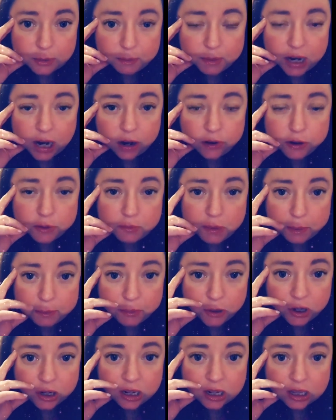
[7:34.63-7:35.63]
But I
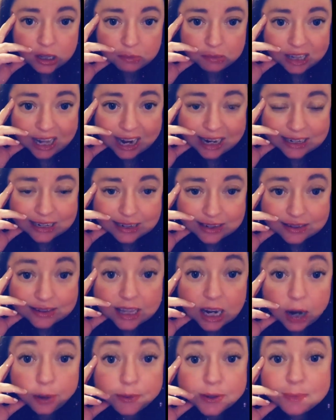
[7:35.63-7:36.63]
remember in the blackness
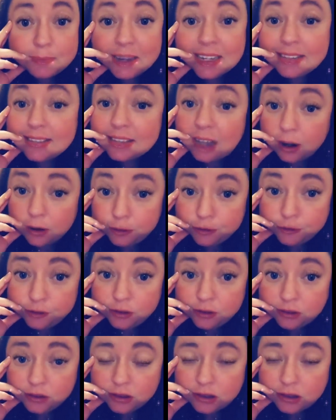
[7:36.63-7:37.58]
that I was myself.